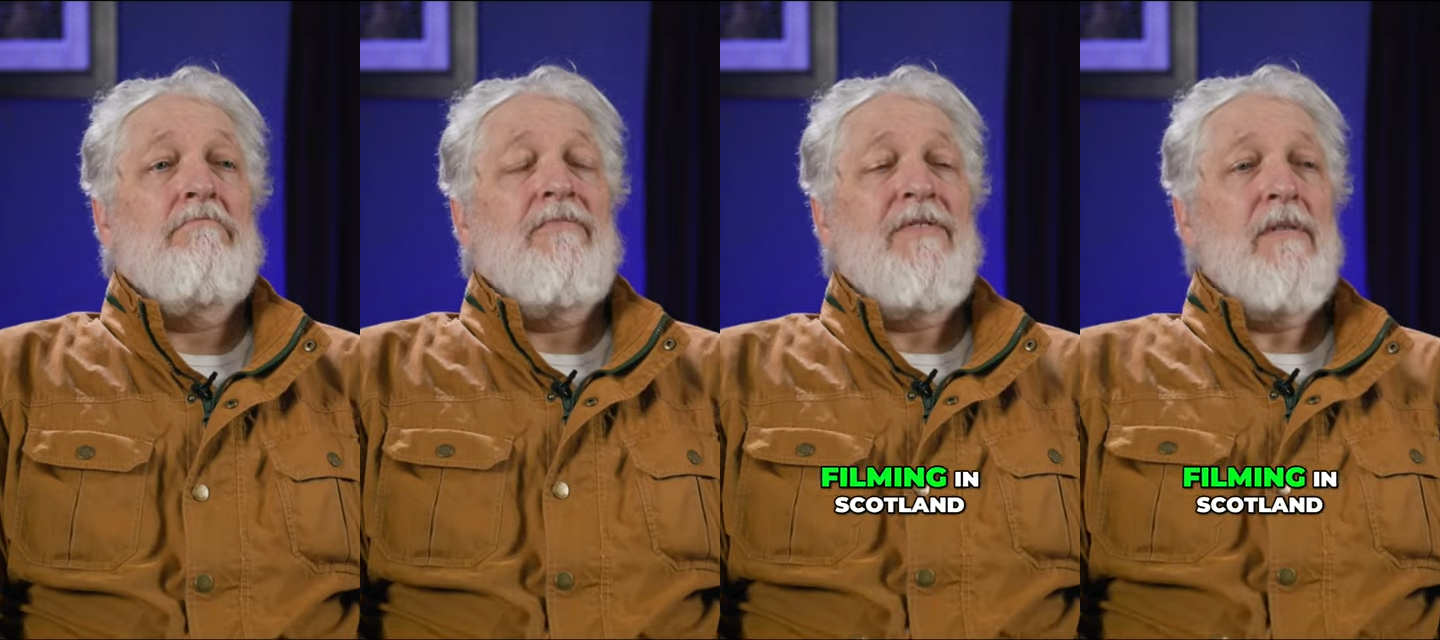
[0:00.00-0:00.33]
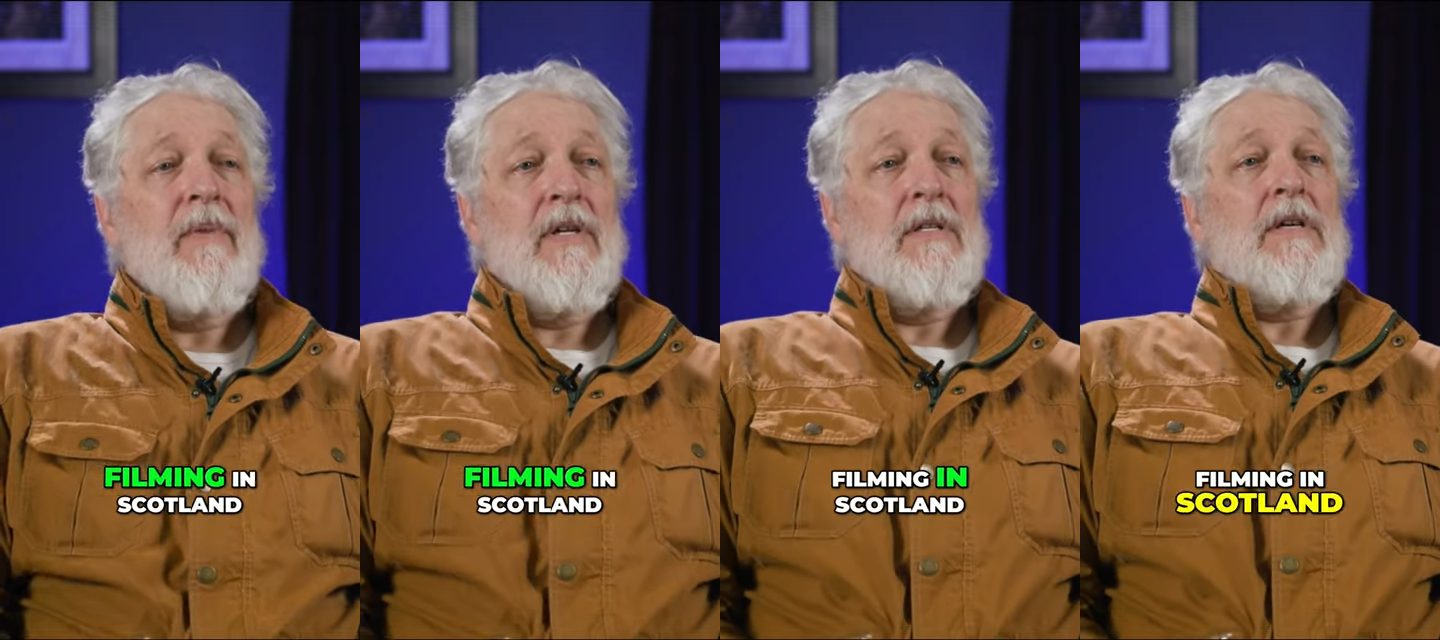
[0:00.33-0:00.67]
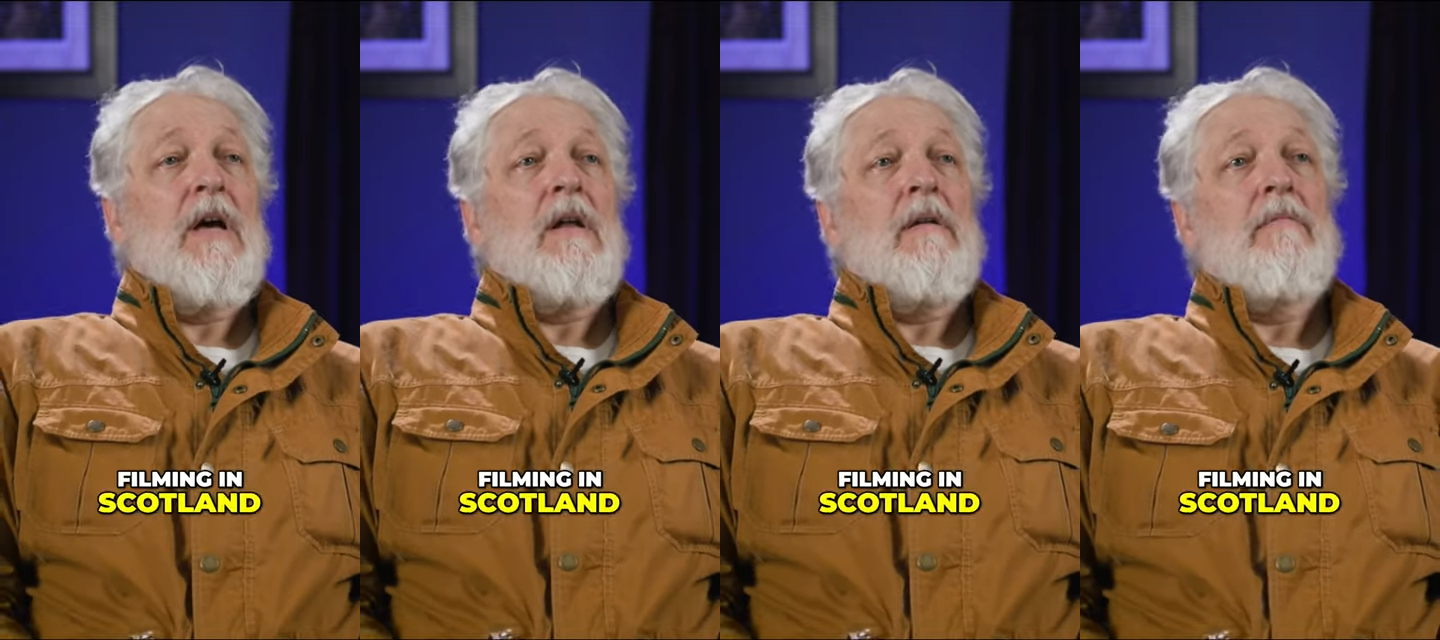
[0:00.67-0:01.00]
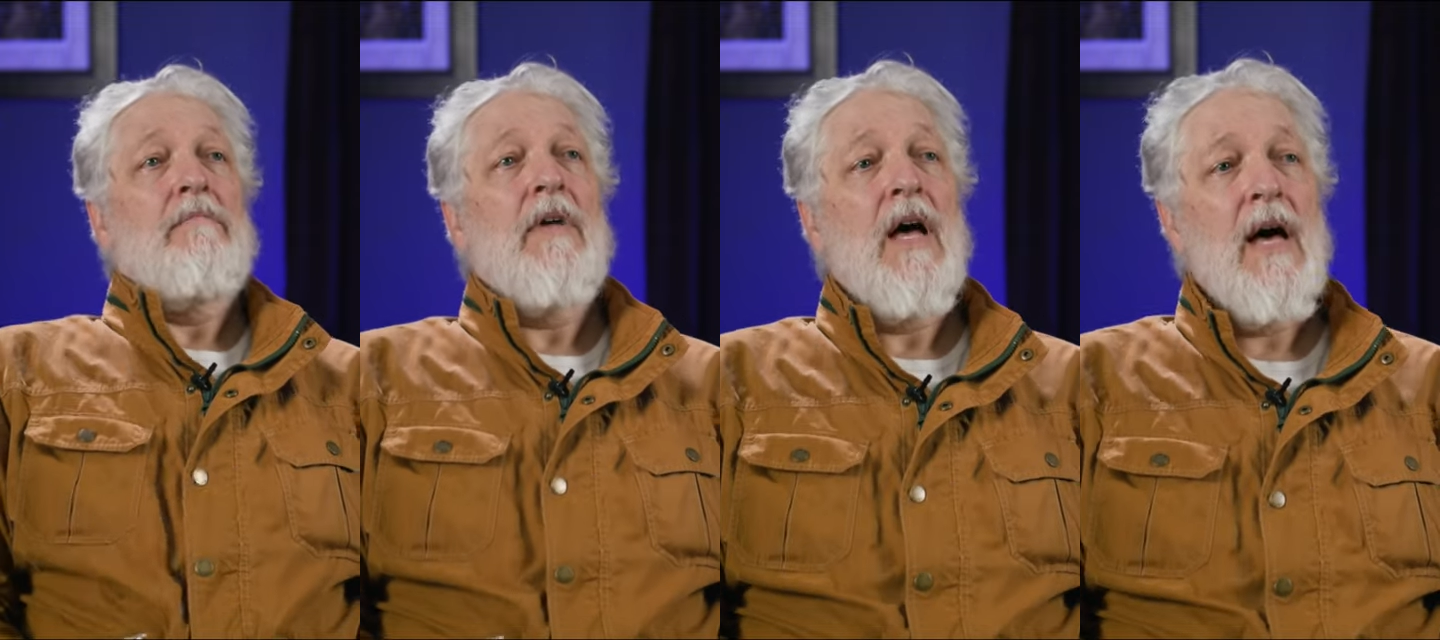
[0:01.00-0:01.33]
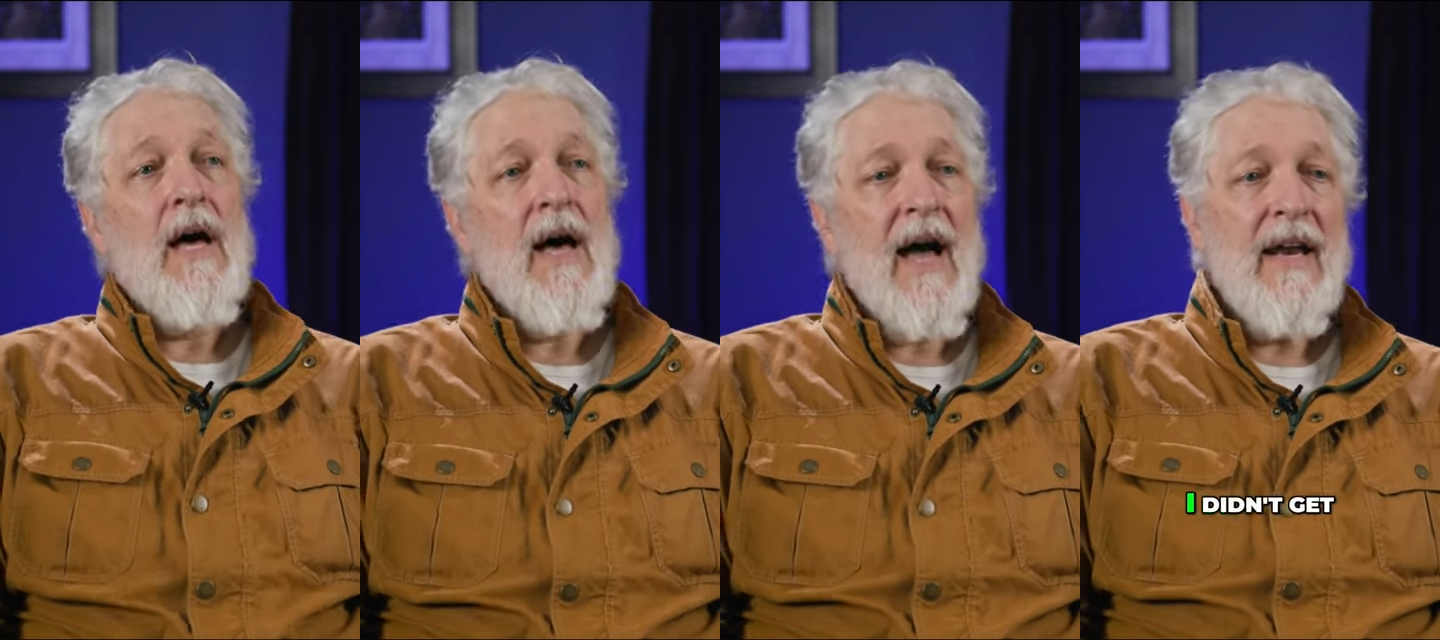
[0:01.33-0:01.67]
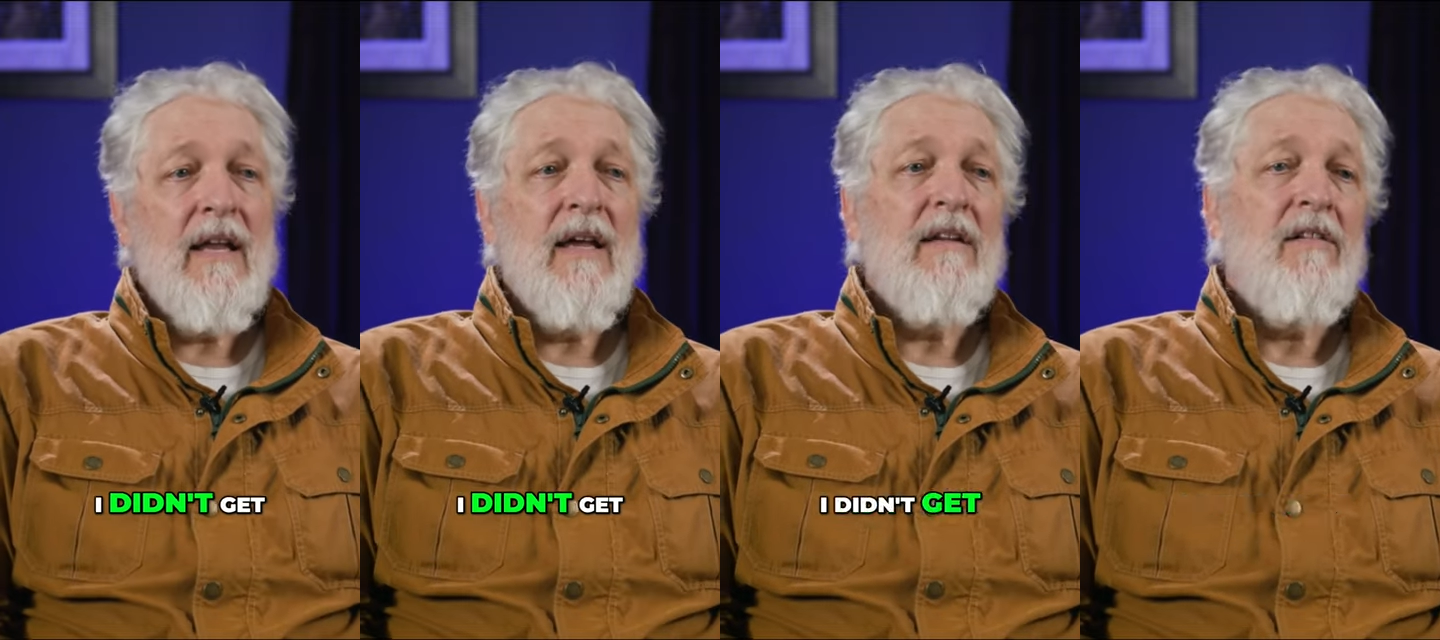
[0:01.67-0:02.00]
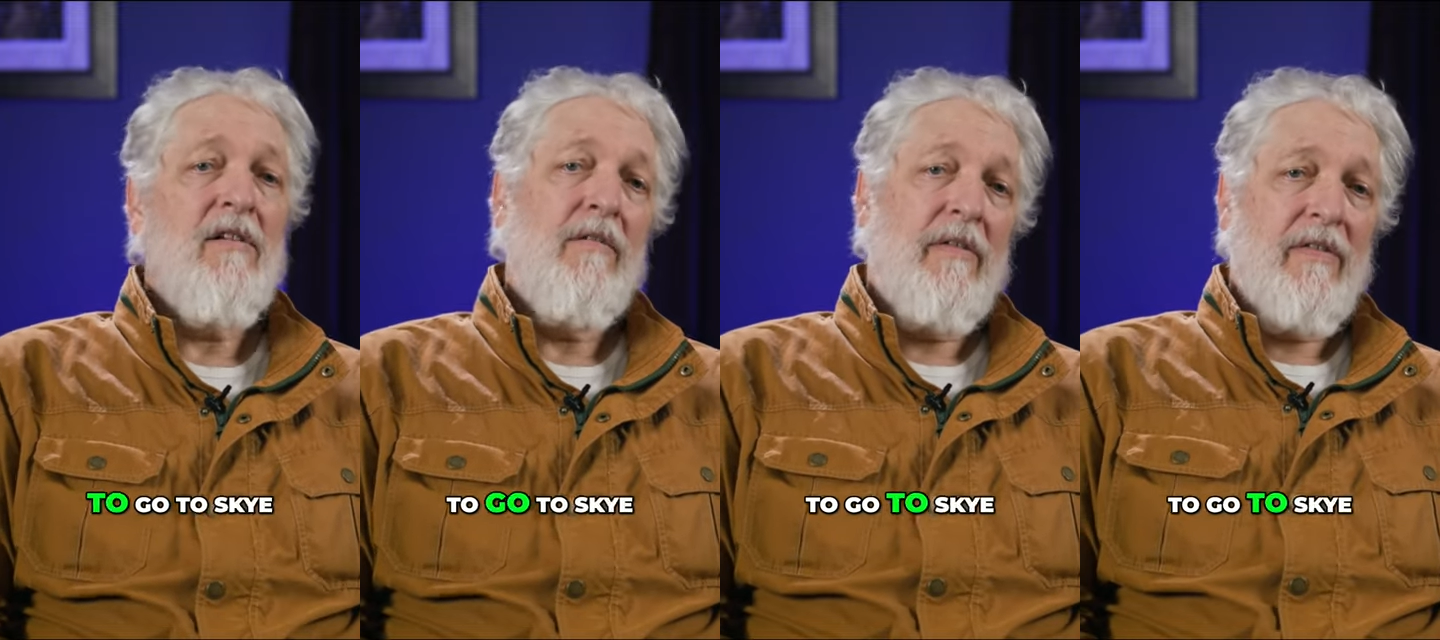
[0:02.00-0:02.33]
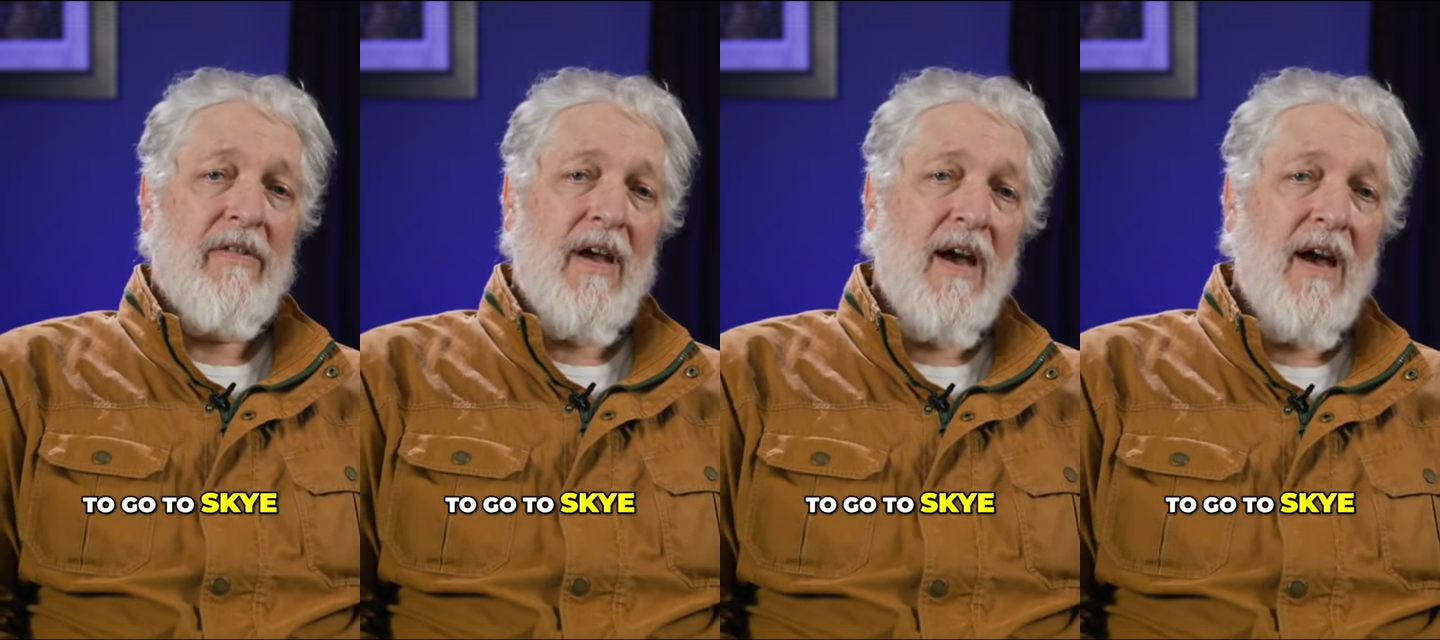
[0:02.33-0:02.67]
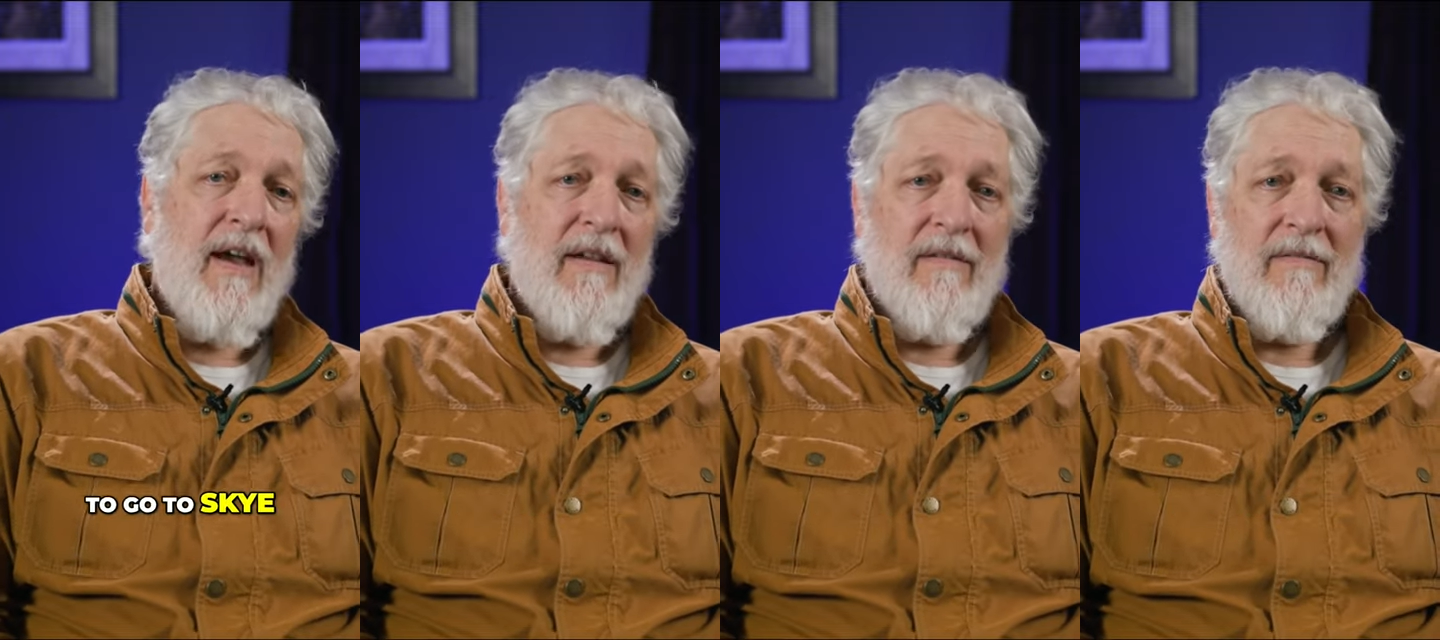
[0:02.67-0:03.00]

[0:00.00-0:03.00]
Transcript: filming in Scotland. Uh, I didn't get to go to Skye,